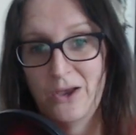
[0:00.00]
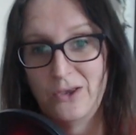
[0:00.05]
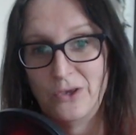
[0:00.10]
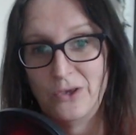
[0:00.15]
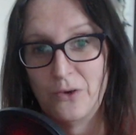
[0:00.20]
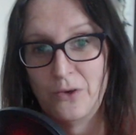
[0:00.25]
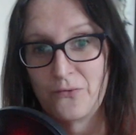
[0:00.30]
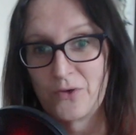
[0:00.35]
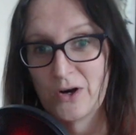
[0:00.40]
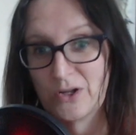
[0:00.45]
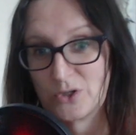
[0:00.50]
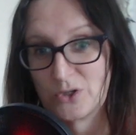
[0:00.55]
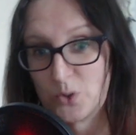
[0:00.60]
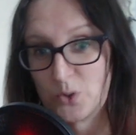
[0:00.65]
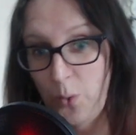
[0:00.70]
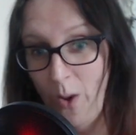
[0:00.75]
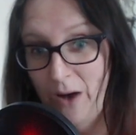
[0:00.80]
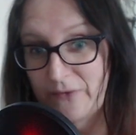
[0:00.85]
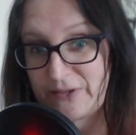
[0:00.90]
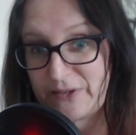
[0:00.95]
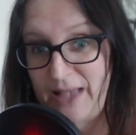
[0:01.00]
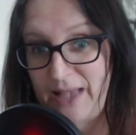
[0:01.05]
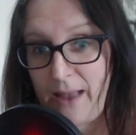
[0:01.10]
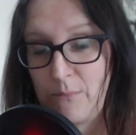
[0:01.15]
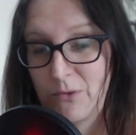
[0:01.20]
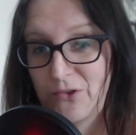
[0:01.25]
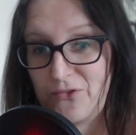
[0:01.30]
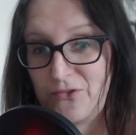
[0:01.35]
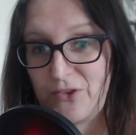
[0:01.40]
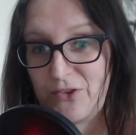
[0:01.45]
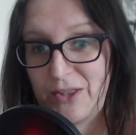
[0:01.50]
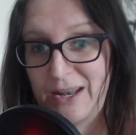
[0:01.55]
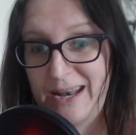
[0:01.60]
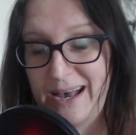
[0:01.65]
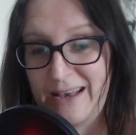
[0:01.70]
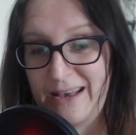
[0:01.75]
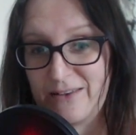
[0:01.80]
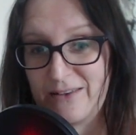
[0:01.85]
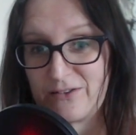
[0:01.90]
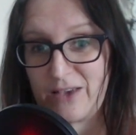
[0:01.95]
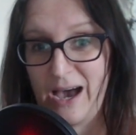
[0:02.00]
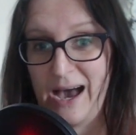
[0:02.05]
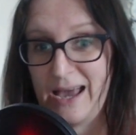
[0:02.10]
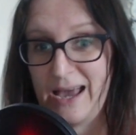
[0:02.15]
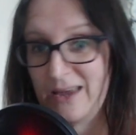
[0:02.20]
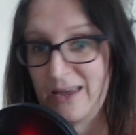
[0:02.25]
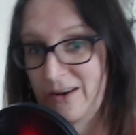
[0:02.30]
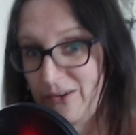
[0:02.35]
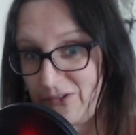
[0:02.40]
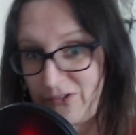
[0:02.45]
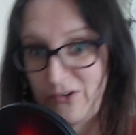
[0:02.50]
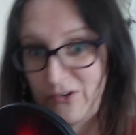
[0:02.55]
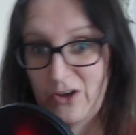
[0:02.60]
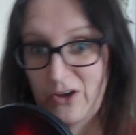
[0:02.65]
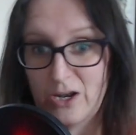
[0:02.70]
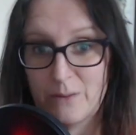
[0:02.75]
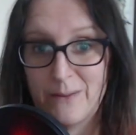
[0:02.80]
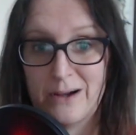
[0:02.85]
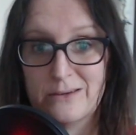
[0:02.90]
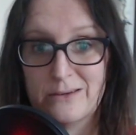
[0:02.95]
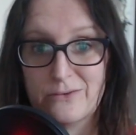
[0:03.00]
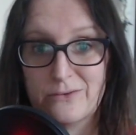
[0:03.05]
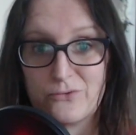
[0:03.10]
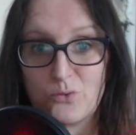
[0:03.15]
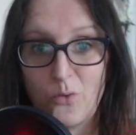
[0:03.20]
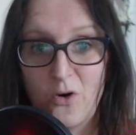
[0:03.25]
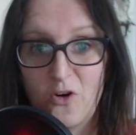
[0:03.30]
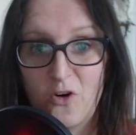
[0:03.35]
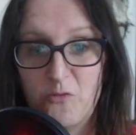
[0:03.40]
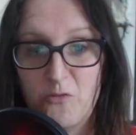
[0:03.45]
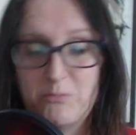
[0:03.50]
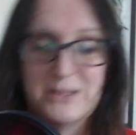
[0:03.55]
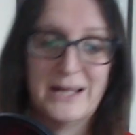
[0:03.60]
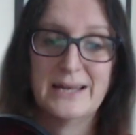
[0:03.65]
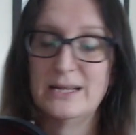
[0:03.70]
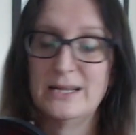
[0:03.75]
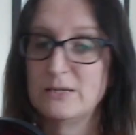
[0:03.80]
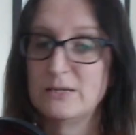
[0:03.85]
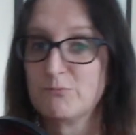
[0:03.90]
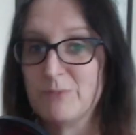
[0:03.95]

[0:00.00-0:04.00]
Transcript: you've got 12 segments of the night sky and a certain amount of dwarf planets,